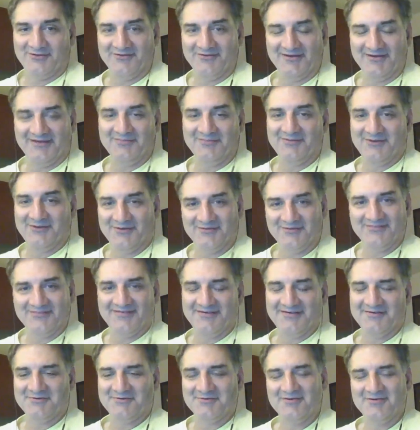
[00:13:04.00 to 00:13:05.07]
name here.
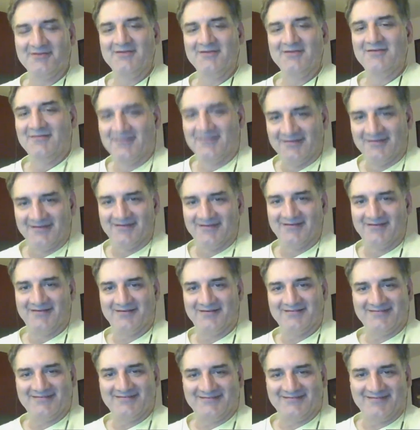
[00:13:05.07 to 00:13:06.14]
So
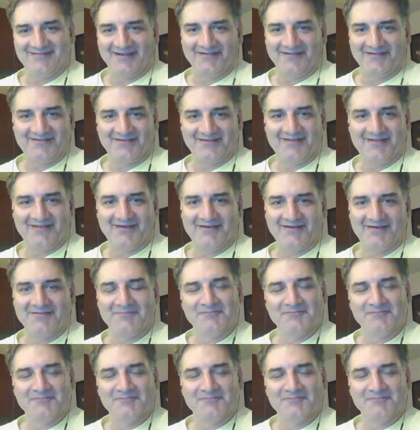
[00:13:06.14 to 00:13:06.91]
changed it then.